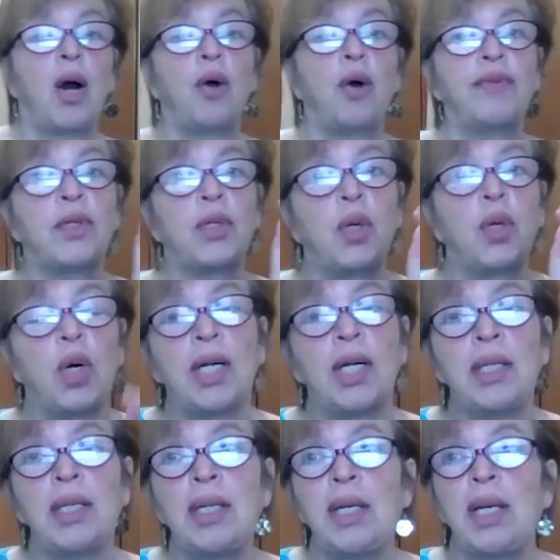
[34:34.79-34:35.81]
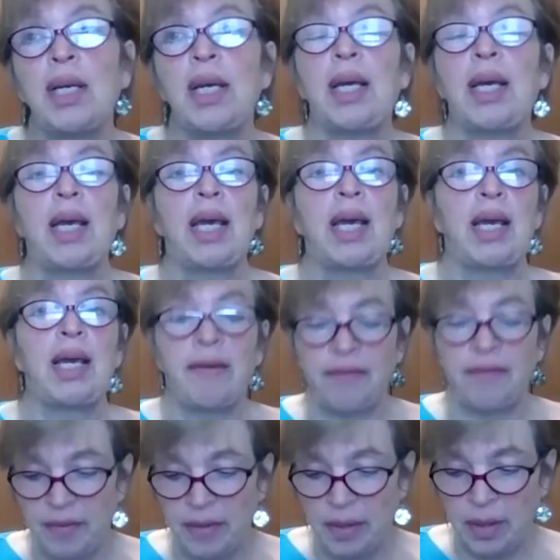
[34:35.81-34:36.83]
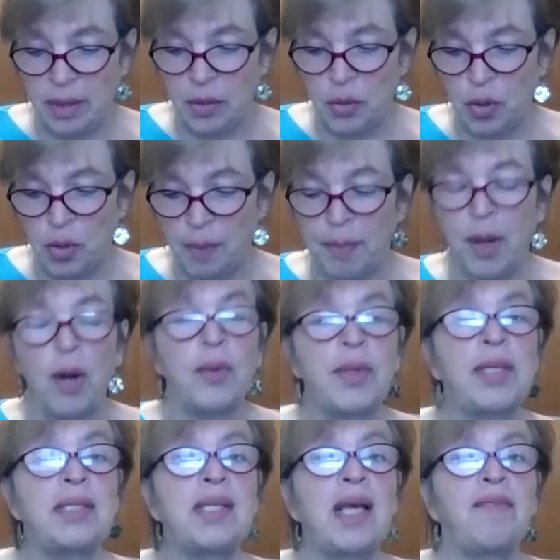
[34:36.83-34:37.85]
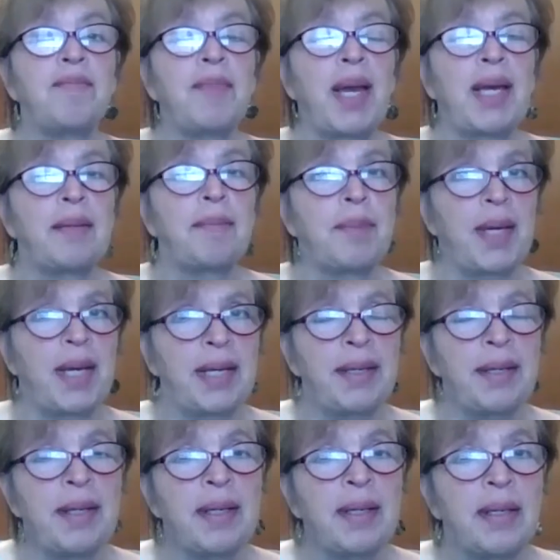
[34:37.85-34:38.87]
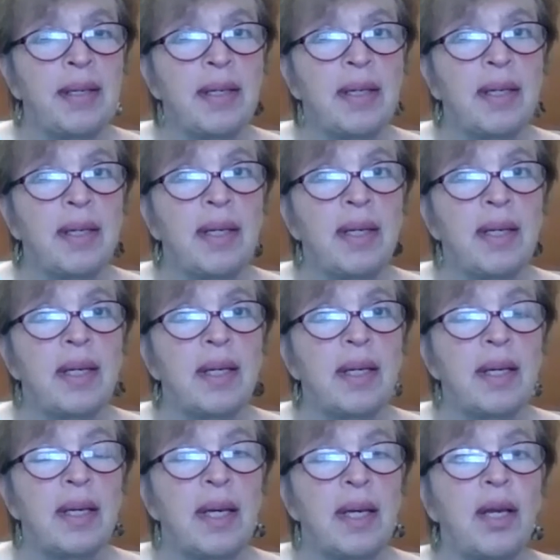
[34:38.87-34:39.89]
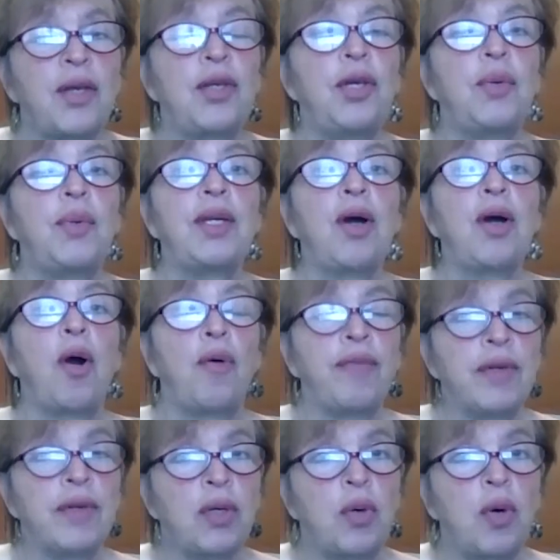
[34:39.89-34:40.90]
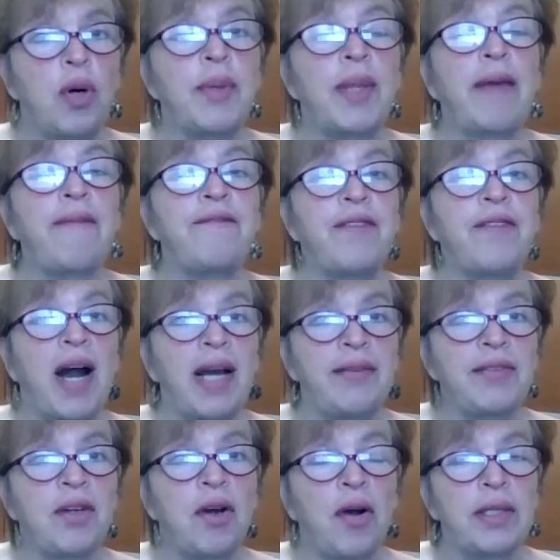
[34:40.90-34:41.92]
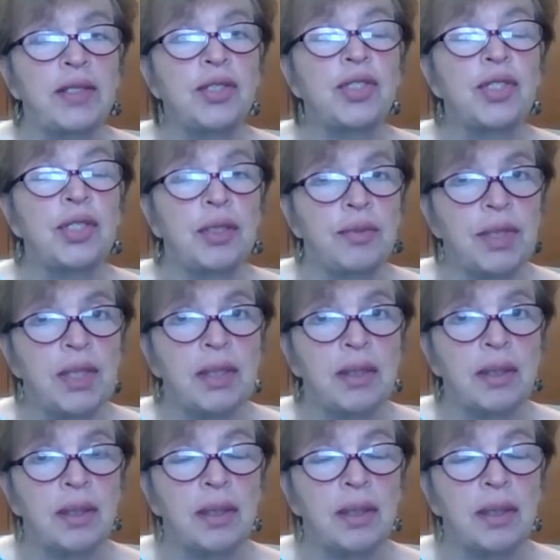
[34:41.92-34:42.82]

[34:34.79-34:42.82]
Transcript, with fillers: Overcall, if your opponents have made a bid, you can overcall with a five card suit.